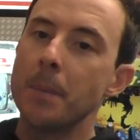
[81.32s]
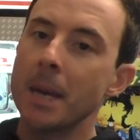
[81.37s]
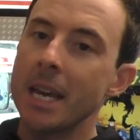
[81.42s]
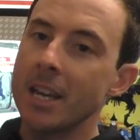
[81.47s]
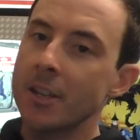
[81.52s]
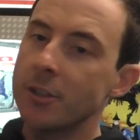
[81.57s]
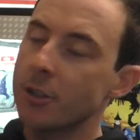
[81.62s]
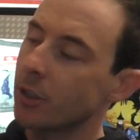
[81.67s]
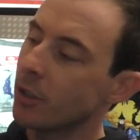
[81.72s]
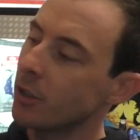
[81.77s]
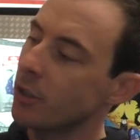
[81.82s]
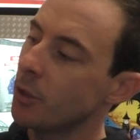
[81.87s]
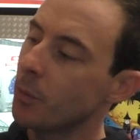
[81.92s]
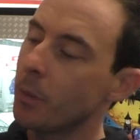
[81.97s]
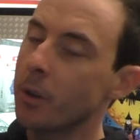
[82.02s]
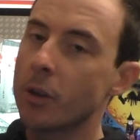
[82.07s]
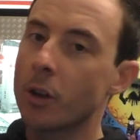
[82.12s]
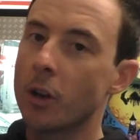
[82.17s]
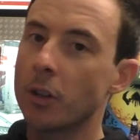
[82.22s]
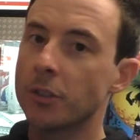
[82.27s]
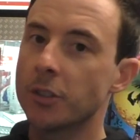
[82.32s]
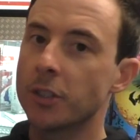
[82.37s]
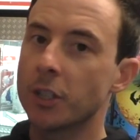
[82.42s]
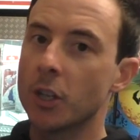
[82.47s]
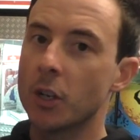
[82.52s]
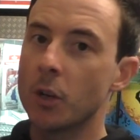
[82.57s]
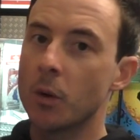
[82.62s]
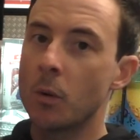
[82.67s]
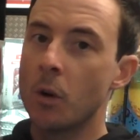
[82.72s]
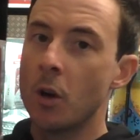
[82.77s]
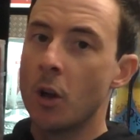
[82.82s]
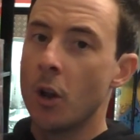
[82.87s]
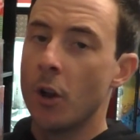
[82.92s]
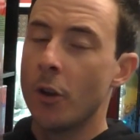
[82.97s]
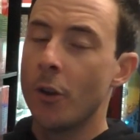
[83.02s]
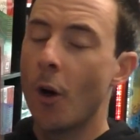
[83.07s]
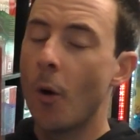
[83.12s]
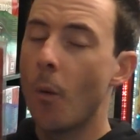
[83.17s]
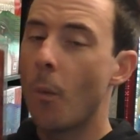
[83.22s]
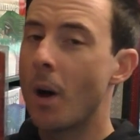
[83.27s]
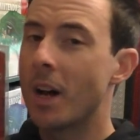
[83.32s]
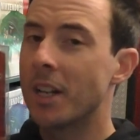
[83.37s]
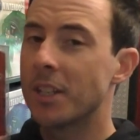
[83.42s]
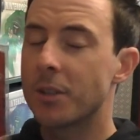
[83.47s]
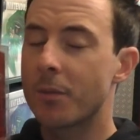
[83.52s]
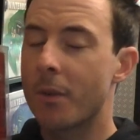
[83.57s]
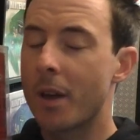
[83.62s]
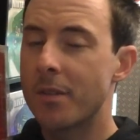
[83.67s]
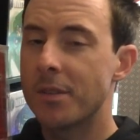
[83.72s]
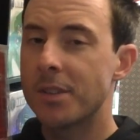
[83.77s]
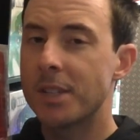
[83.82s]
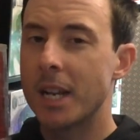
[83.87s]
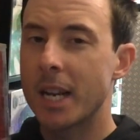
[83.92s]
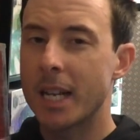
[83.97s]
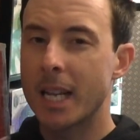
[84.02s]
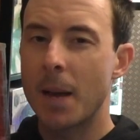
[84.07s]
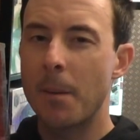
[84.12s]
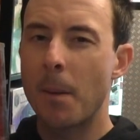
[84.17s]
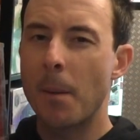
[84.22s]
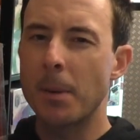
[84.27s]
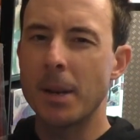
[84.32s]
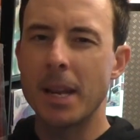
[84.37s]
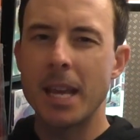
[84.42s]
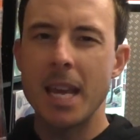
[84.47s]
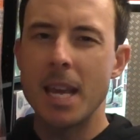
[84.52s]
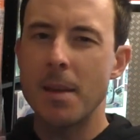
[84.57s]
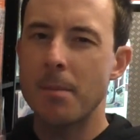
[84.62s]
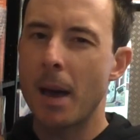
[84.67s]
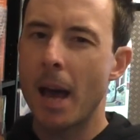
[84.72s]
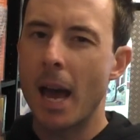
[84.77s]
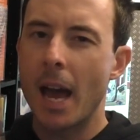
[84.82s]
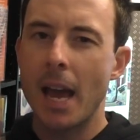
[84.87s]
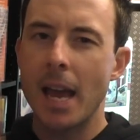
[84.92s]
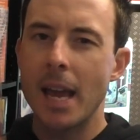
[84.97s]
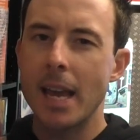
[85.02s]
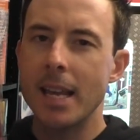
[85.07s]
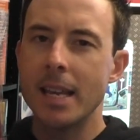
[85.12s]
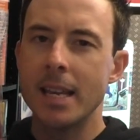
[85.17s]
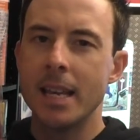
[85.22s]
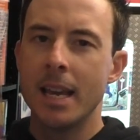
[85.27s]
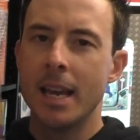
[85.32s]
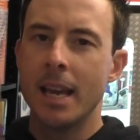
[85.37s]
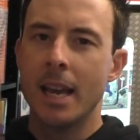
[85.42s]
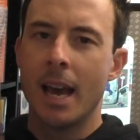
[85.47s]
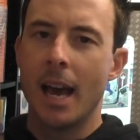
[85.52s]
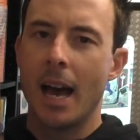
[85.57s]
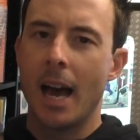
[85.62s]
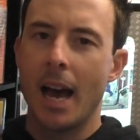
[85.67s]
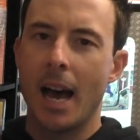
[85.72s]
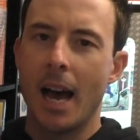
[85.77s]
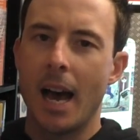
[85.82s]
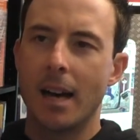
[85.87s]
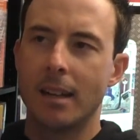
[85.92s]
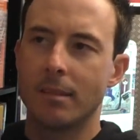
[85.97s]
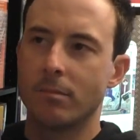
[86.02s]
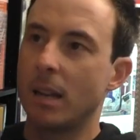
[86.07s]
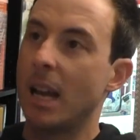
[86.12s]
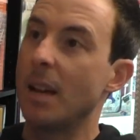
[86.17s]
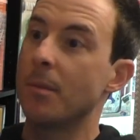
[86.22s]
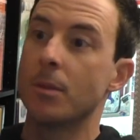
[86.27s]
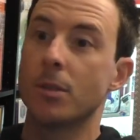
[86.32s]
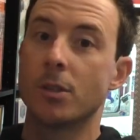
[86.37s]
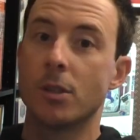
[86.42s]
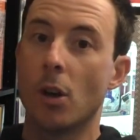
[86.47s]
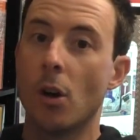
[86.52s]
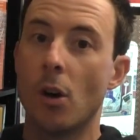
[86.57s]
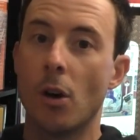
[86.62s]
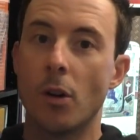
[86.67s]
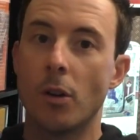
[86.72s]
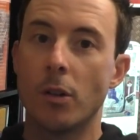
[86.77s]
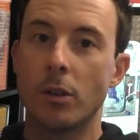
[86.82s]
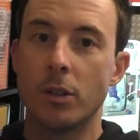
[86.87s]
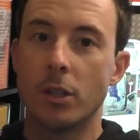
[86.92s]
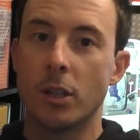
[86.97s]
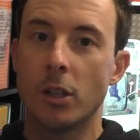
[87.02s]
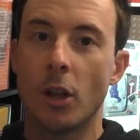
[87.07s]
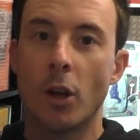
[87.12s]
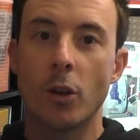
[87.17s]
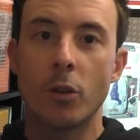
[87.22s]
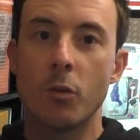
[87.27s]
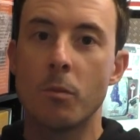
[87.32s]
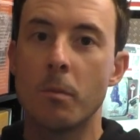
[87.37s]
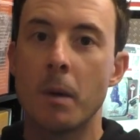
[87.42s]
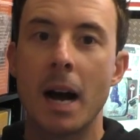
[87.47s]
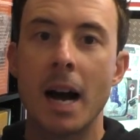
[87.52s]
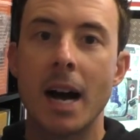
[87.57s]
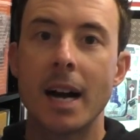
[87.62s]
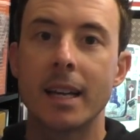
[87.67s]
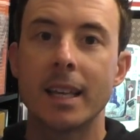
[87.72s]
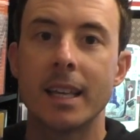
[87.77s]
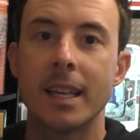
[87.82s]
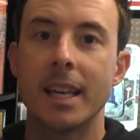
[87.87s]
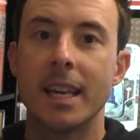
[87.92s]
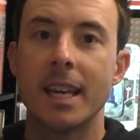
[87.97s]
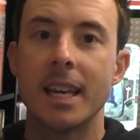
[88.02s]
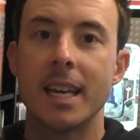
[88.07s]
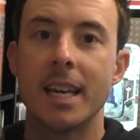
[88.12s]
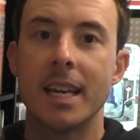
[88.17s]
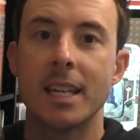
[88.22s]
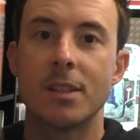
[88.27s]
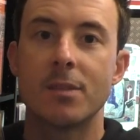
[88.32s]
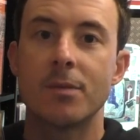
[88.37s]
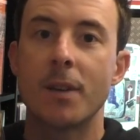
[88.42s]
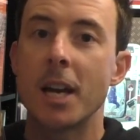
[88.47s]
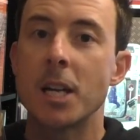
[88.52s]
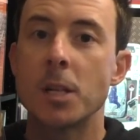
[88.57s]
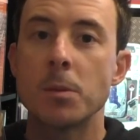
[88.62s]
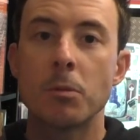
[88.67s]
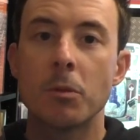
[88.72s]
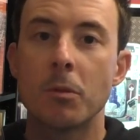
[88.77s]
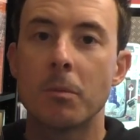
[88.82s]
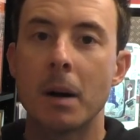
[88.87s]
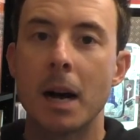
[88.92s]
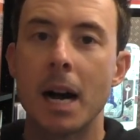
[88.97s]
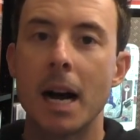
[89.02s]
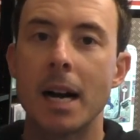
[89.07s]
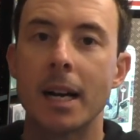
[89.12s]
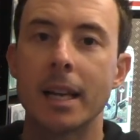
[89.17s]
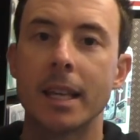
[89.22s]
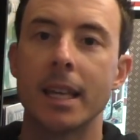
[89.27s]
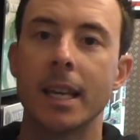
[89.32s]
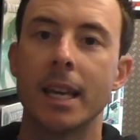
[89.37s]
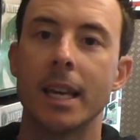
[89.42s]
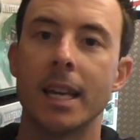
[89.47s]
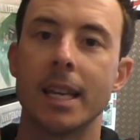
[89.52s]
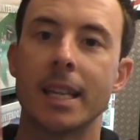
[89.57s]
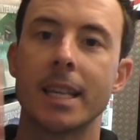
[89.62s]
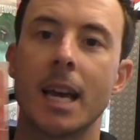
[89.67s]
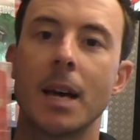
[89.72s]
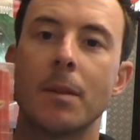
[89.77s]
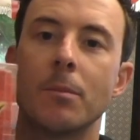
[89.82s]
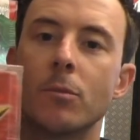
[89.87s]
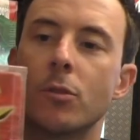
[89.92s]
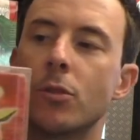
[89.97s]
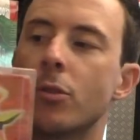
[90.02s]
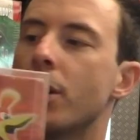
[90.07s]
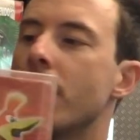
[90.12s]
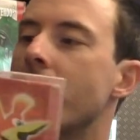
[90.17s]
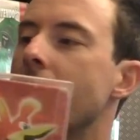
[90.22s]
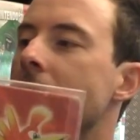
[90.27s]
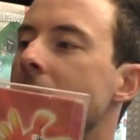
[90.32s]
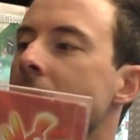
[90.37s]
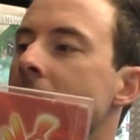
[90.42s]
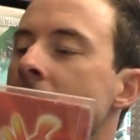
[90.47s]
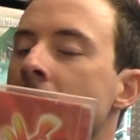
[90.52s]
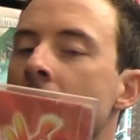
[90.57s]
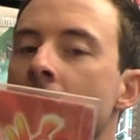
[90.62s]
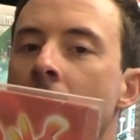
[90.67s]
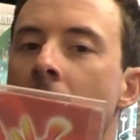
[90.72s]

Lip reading: Banjo Kazooie console, not once have I ever seen it come up on eBay, Amazon, your local markets, Facebook Market, Gumtree,